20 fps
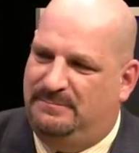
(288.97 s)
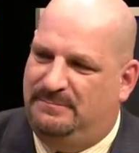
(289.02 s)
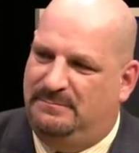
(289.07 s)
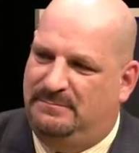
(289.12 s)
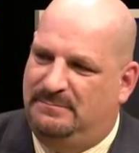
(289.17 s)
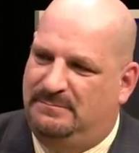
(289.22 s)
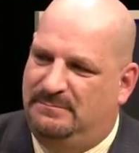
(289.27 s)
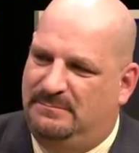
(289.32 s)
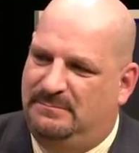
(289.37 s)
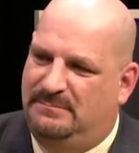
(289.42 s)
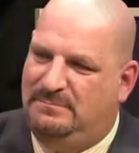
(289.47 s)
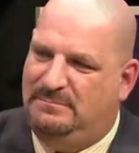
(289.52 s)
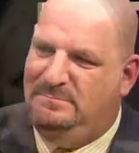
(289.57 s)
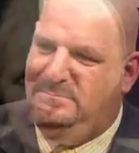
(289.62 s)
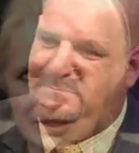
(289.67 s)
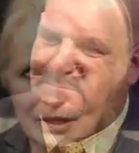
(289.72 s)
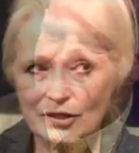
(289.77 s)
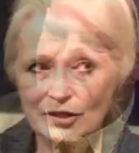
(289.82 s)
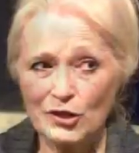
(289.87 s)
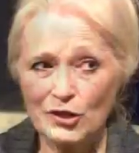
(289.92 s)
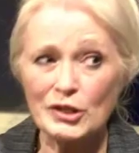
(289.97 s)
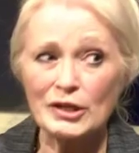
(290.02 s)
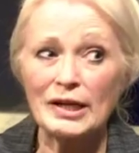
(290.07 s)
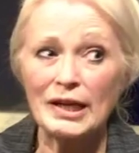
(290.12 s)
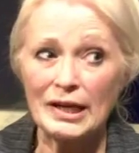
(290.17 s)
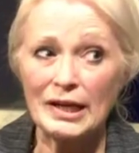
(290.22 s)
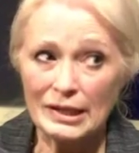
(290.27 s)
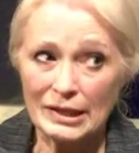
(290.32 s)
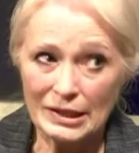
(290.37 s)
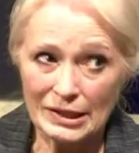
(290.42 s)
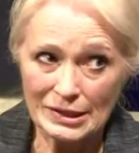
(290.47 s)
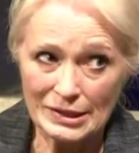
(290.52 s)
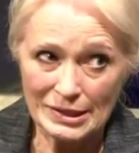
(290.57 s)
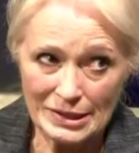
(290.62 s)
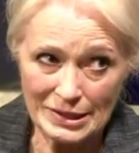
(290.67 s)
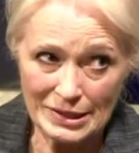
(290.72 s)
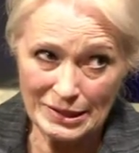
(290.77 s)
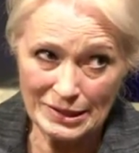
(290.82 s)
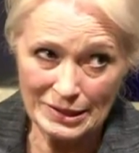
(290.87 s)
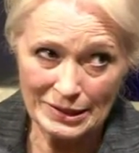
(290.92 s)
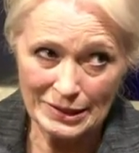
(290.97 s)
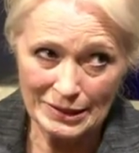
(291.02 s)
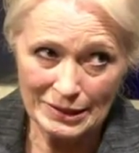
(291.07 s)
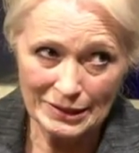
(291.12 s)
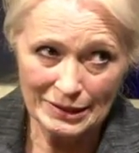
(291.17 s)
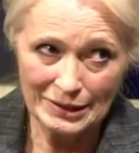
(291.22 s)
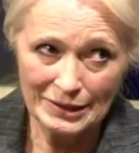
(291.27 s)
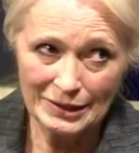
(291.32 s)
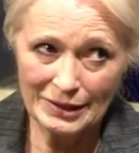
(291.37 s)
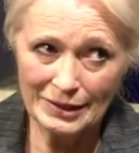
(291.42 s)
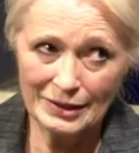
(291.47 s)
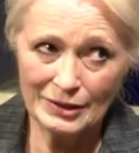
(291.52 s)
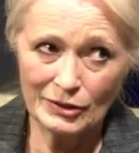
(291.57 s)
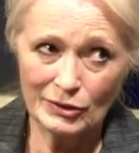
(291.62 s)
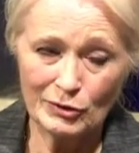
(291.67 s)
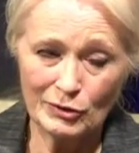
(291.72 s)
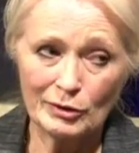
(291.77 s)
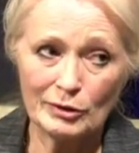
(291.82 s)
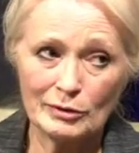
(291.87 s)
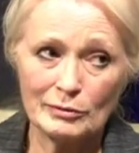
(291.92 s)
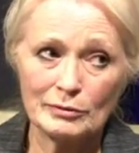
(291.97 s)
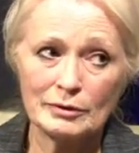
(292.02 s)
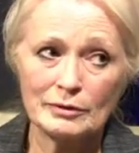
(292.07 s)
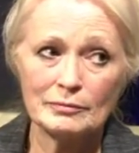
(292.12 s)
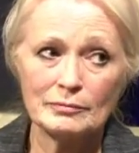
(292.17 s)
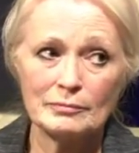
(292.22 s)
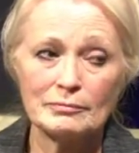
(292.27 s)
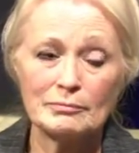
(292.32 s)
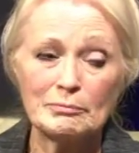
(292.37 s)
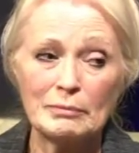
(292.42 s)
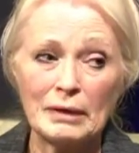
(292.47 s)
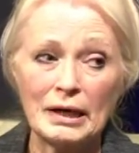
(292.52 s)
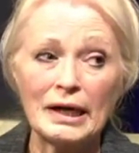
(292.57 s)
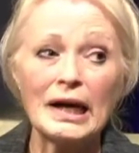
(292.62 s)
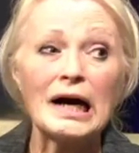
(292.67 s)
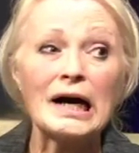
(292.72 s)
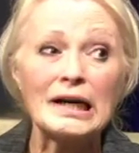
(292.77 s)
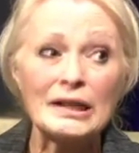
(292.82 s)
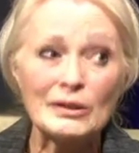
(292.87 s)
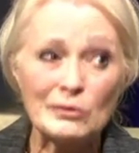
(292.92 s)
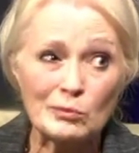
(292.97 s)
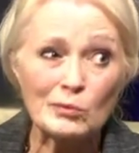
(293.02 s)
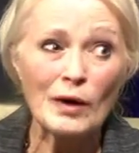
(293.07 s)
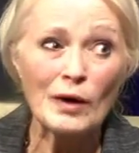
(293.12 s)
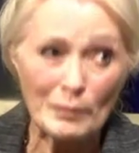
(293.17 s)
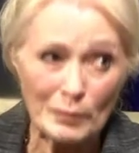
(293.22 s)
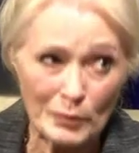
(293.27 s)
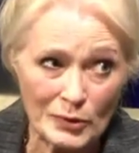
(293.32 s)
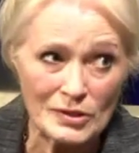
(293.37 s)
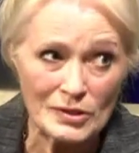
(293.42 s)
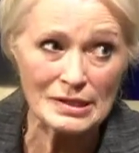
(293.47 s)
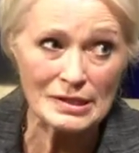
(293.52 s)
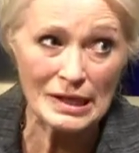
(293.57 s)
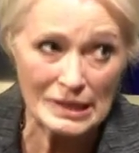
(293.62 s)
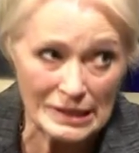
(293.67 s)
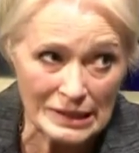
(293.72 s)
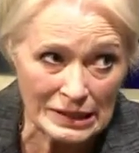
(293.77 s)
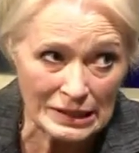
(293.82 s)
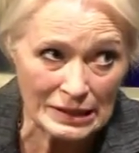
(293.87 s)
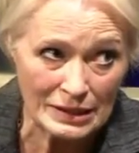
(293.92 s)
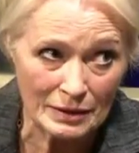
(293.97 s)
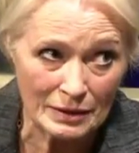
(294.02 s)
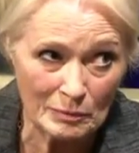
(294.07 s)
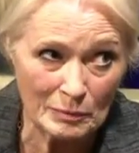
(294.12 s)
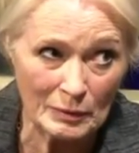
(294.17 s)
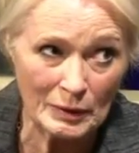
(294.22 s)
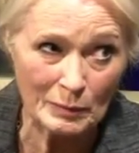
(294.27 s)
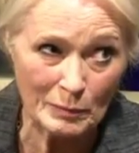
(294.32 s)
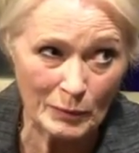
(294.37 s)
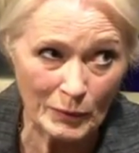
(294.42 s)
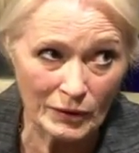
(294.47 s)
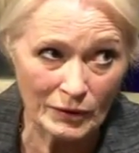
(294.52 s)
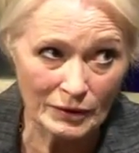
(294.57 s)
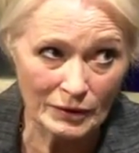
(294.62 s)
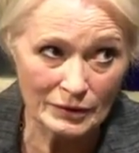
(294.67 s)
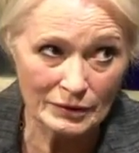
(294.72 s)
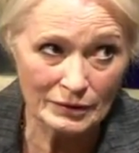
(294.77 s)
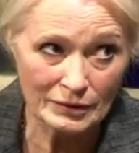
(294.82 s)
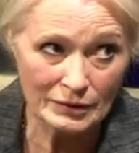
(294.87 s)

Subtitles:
I have seen shenanigans in the courtroom by unrepresented people.